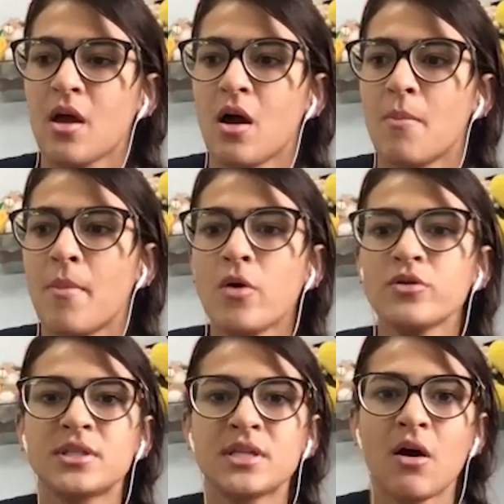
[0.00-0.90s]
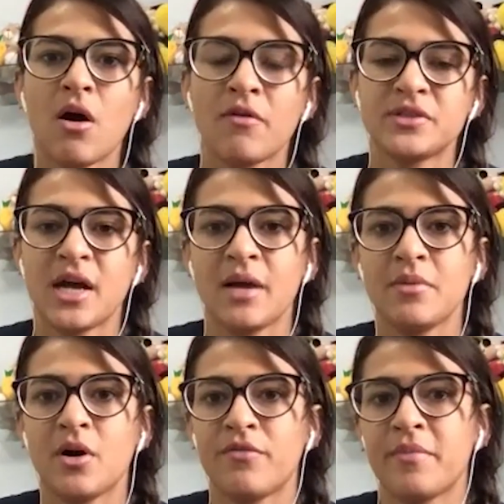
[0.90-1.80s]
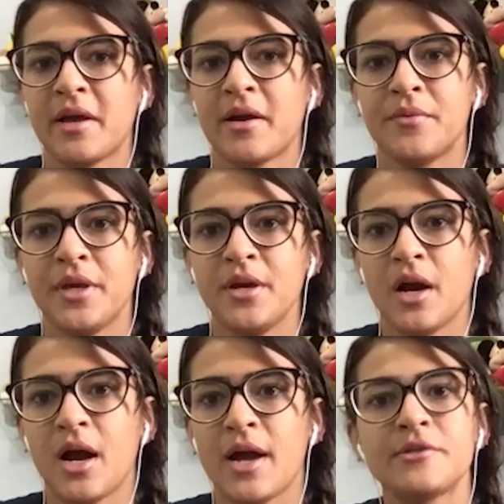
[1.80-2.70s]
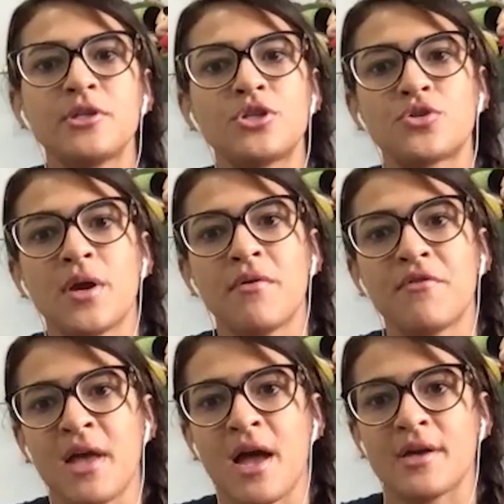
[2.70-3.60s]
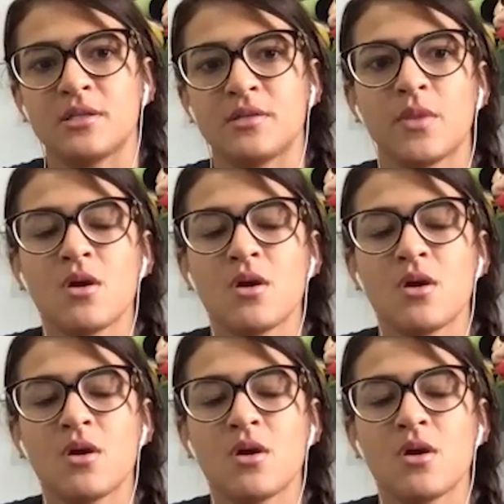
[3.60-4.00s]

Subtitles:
most of time of my career, I used to train with guys.